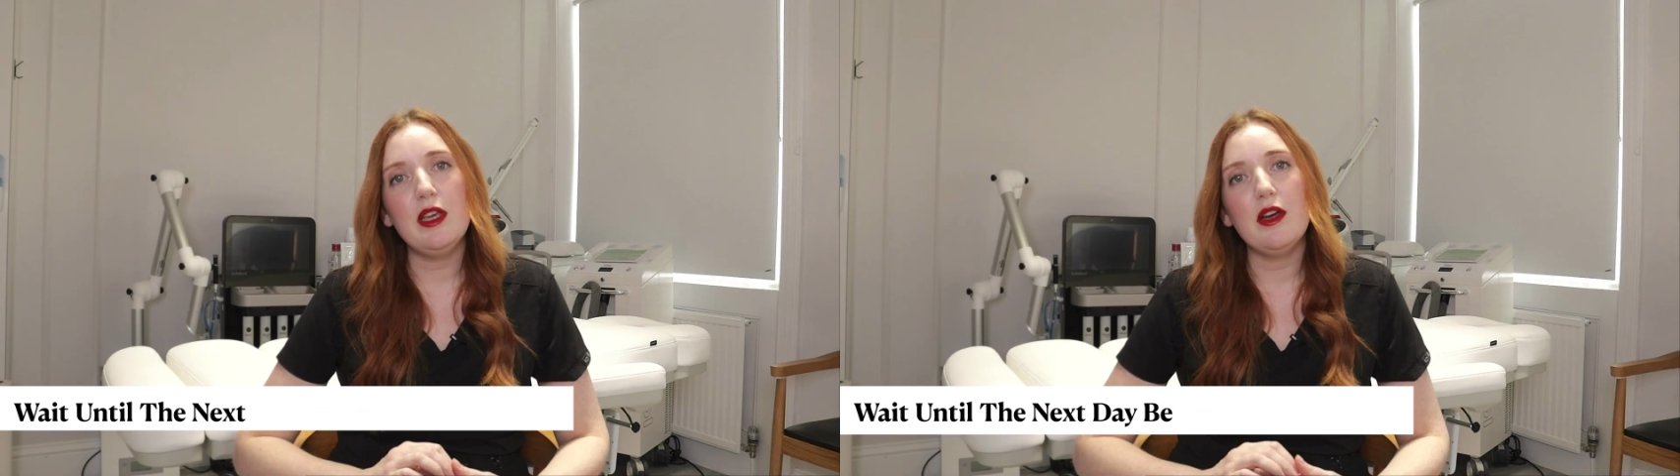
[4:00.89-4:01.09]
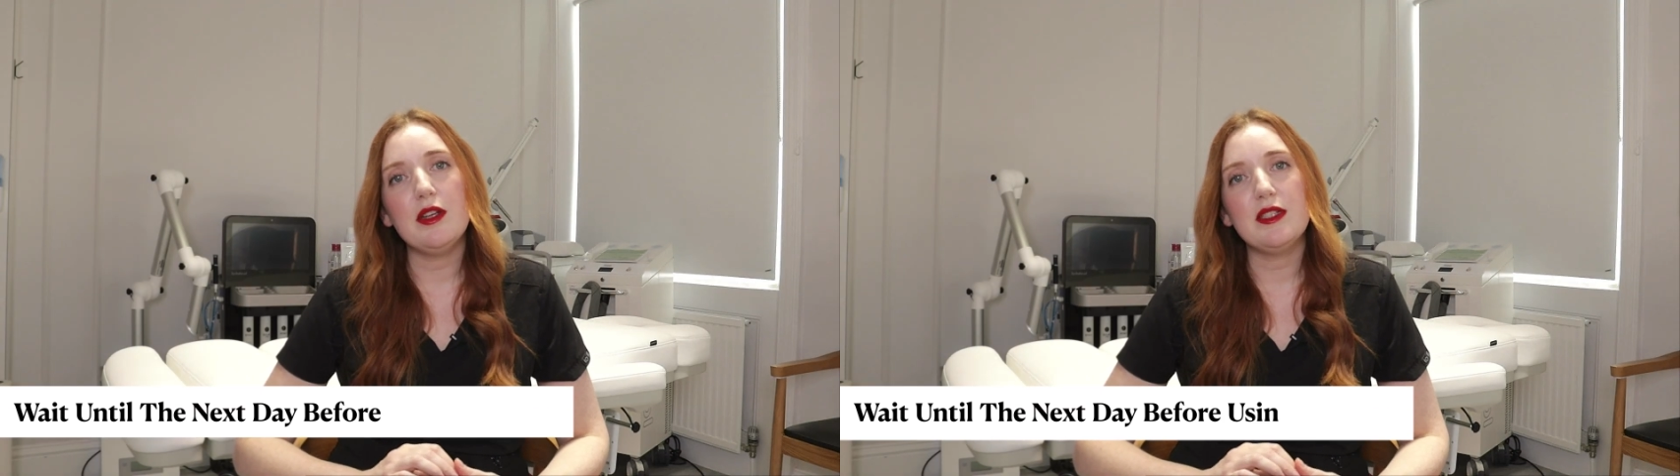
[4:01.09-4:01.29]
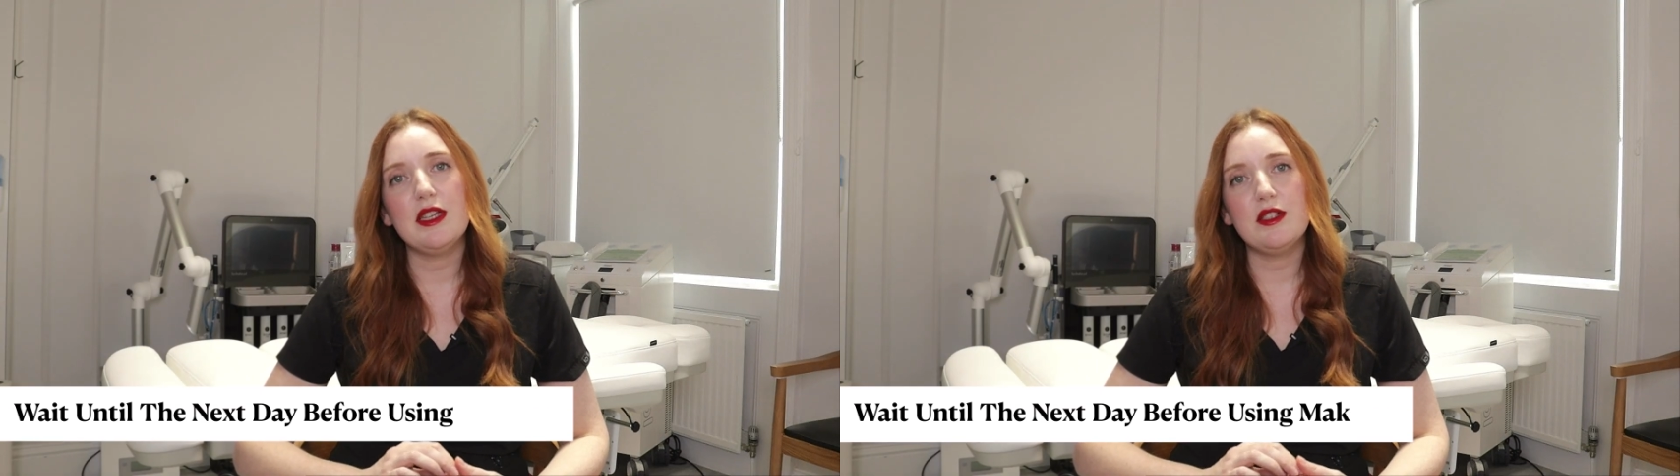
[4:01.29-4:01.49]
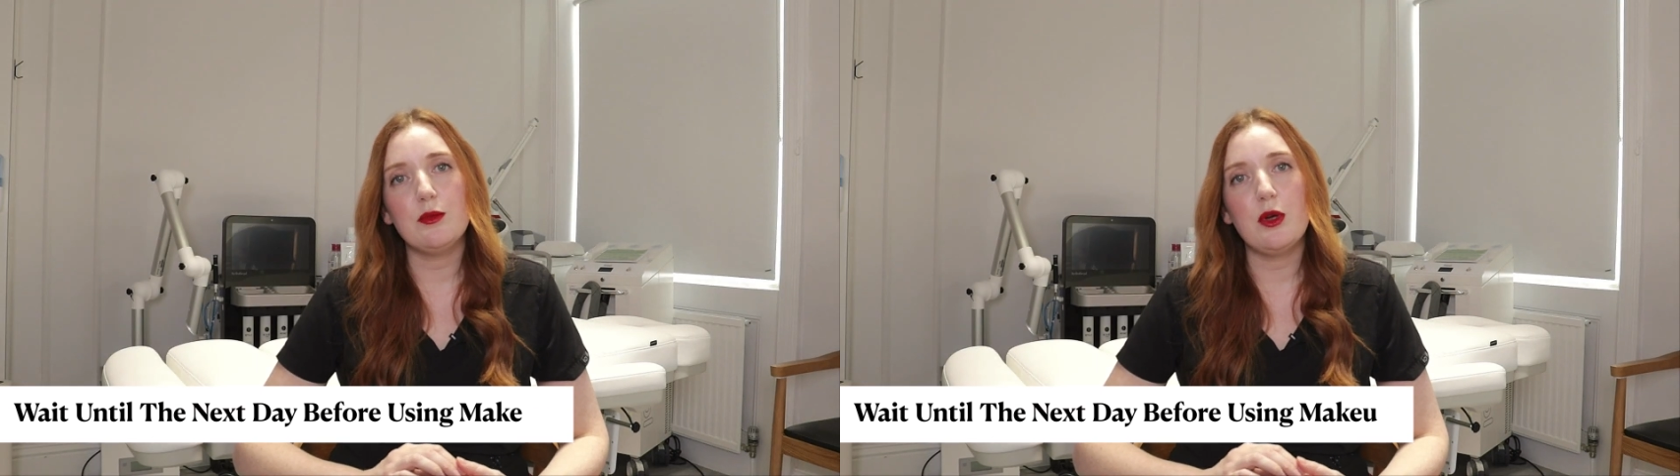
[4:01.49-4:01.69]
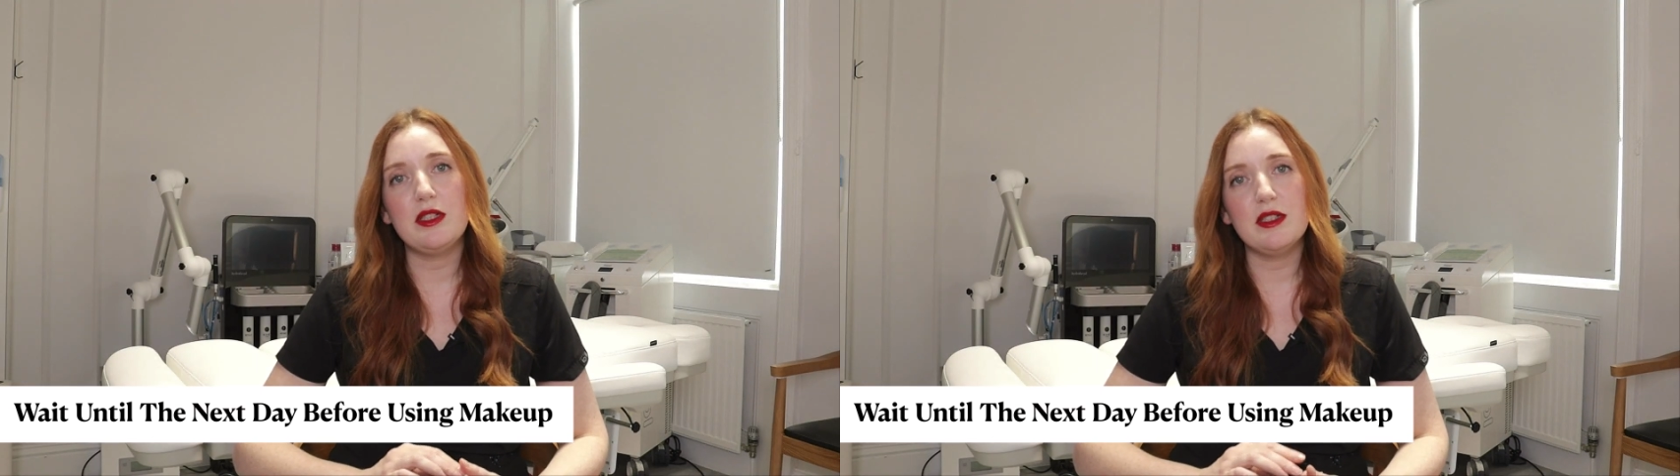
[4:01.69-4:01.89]
I'd say to
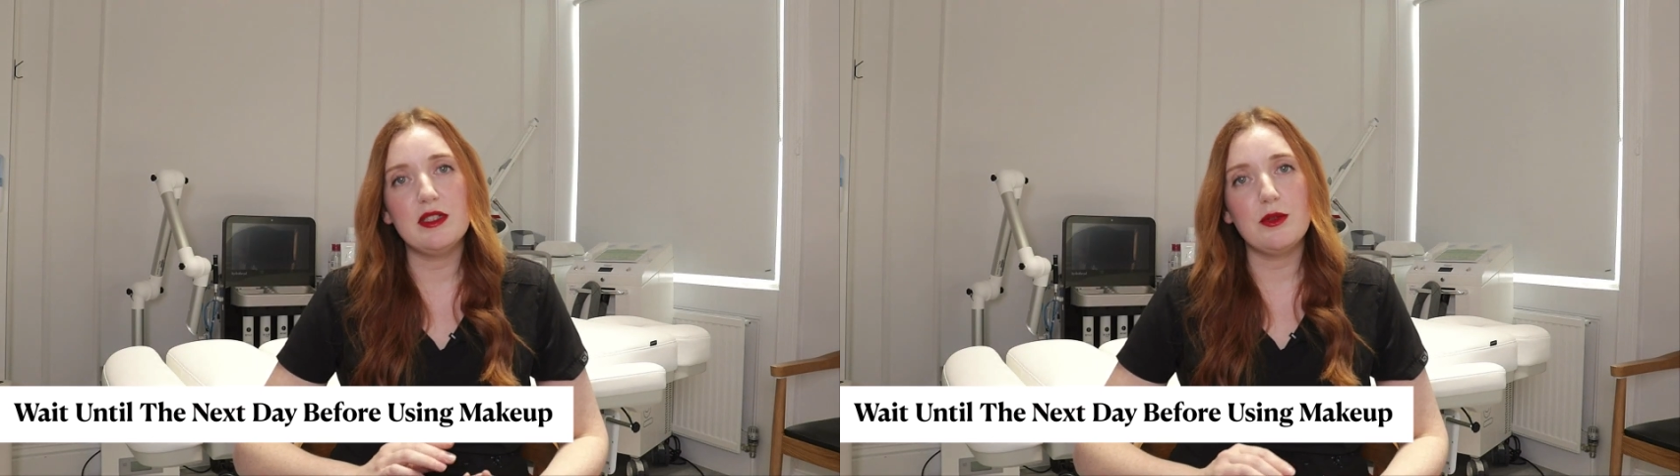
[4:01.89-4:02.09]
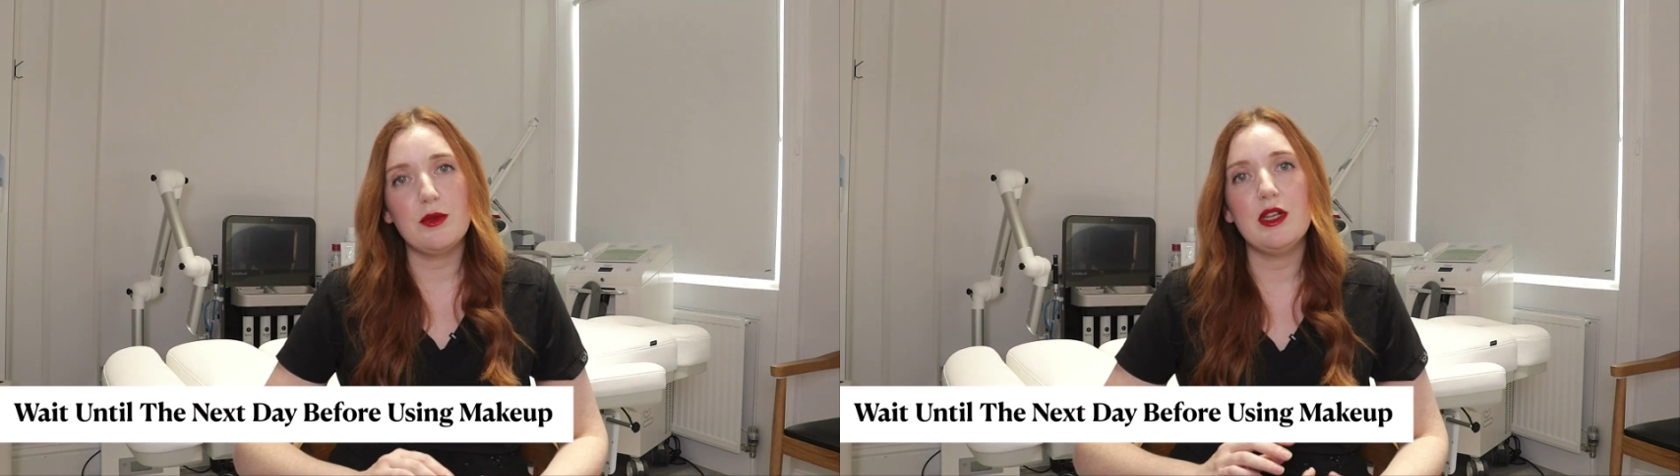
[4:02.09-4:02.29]
wait until the